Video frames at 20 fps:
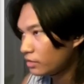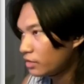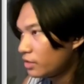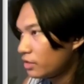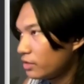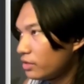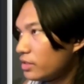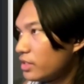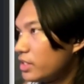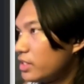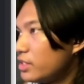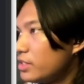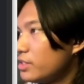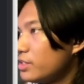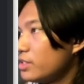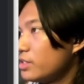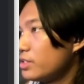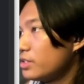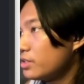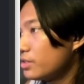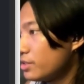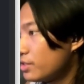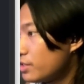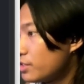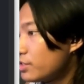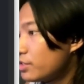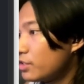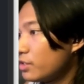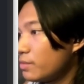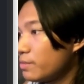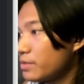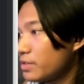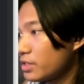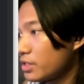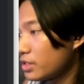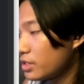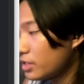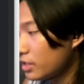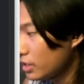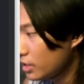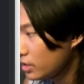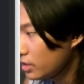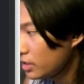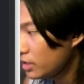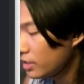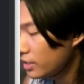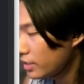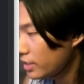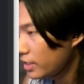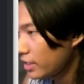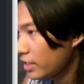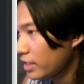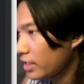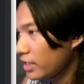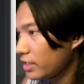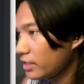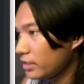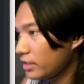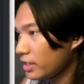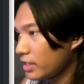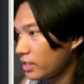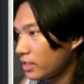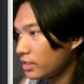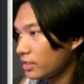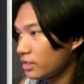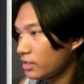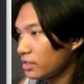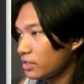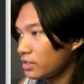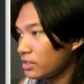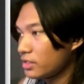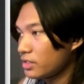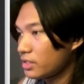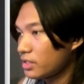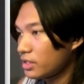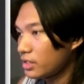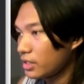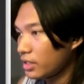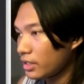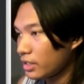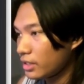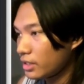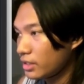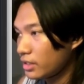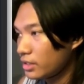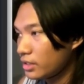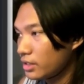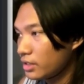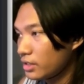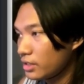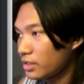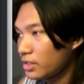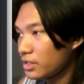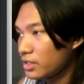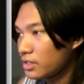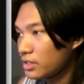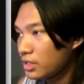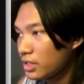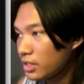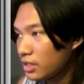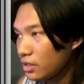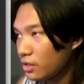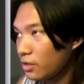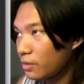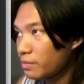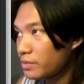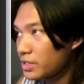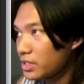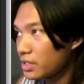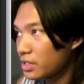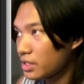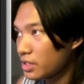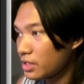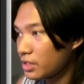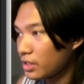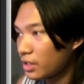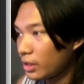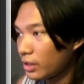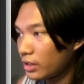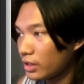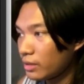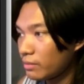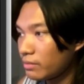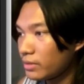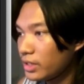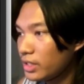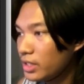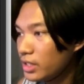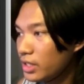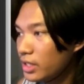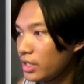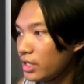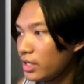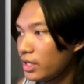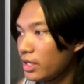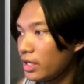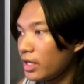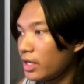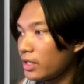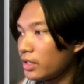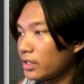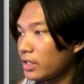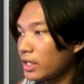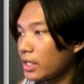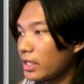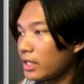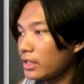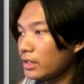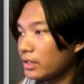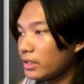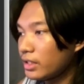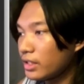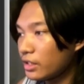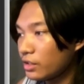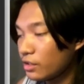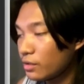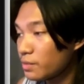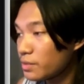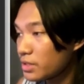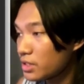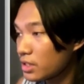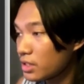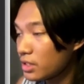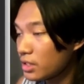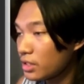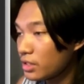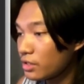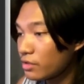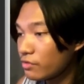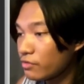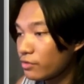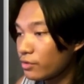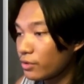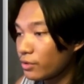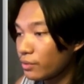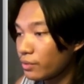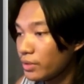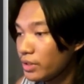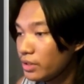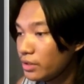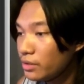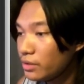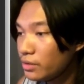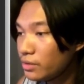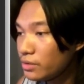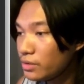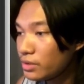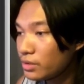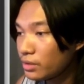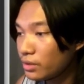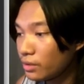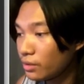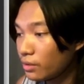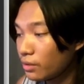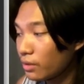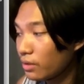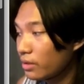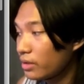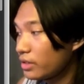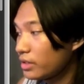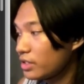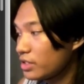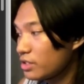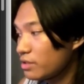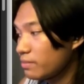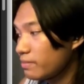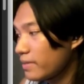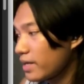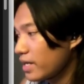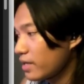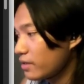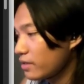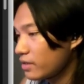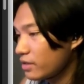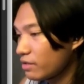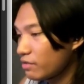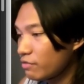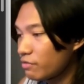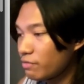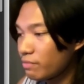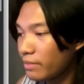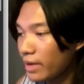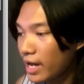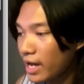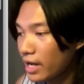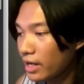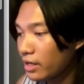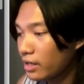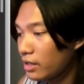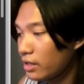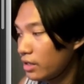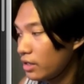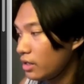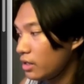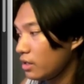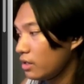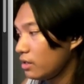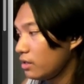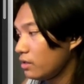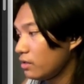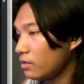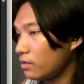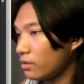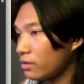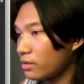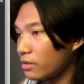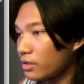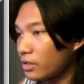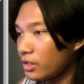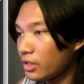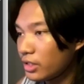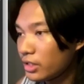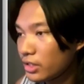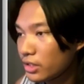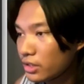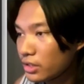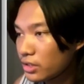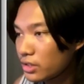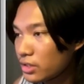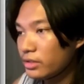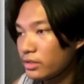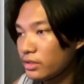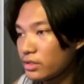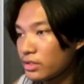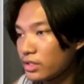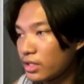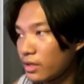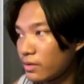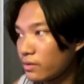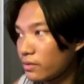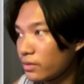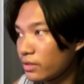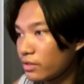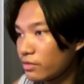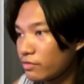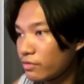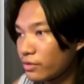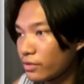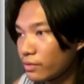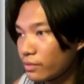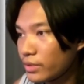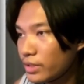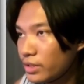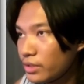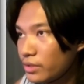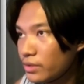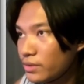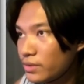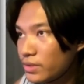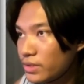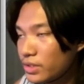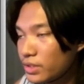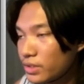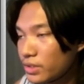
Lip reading: Okay, just search Obsidian and then just click this link, obsidian.md, and then get Obsidian for Windows, or it doesn't matter if Mac or Linux, just download it for Windows.